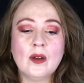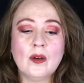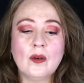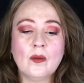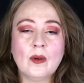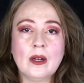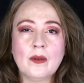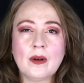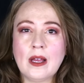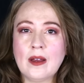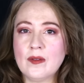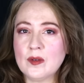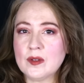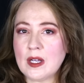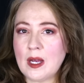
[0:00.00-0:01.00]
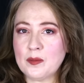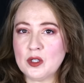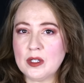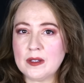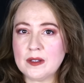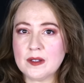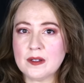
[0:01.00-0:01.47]
We don't have those
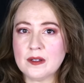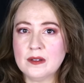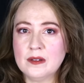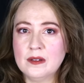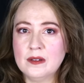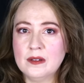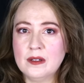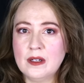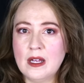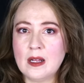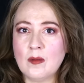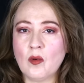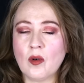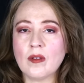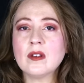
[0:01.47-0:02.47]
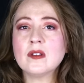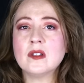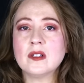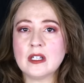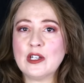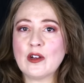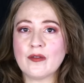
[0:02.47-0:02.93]
options anymore. This
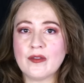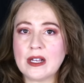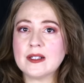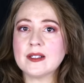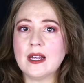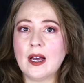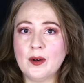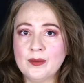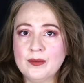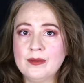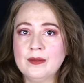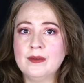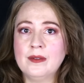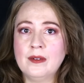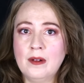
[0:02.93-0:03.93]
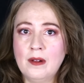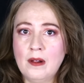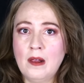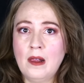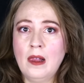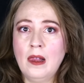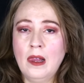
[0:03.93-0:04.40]
is in your face now.
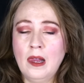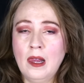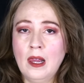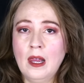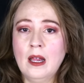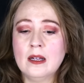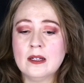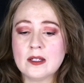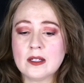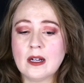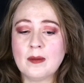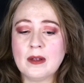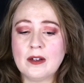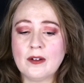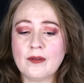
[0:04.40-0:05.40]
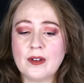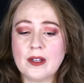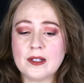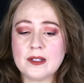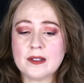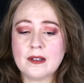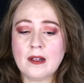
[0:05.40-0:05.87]
This is going to be in your
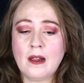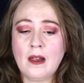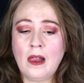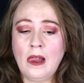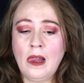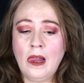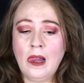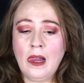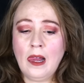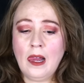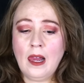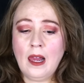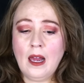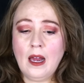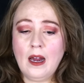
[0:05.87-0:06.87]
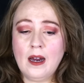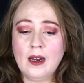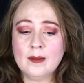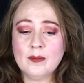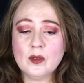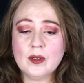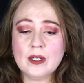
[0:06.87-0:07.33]
face.
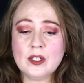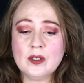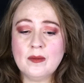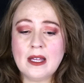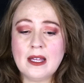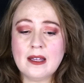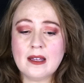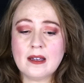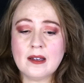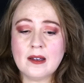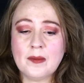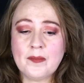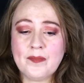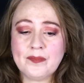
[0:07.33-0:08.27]
I'm going to make